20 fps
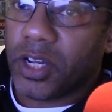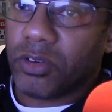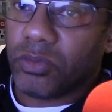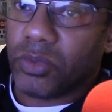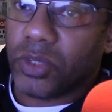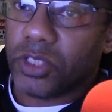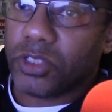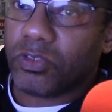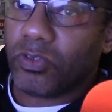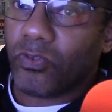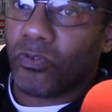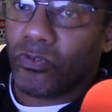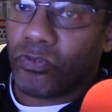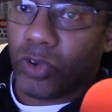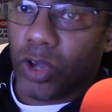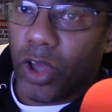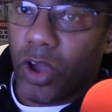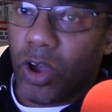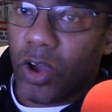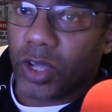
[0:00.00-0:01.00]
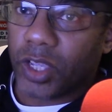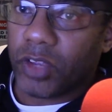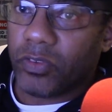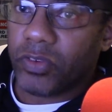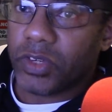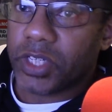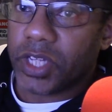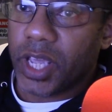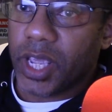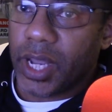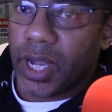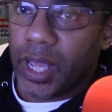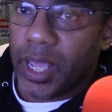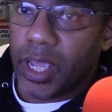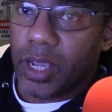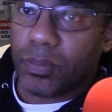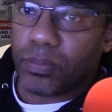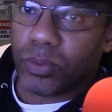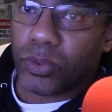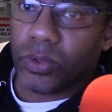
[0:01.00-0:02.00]
was vlog every day in
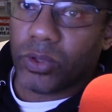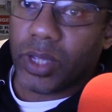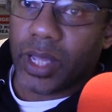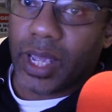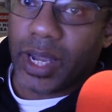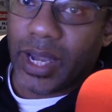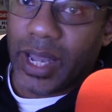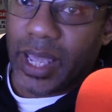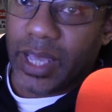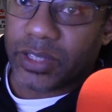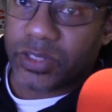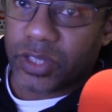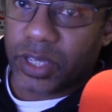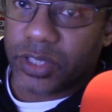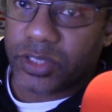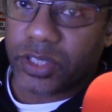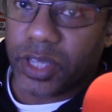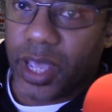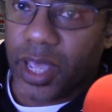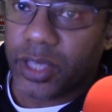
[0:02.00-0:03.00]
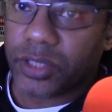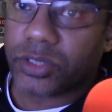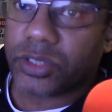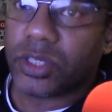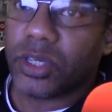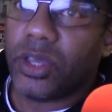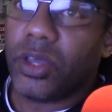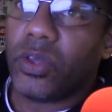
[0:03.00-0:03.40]
April, and SSS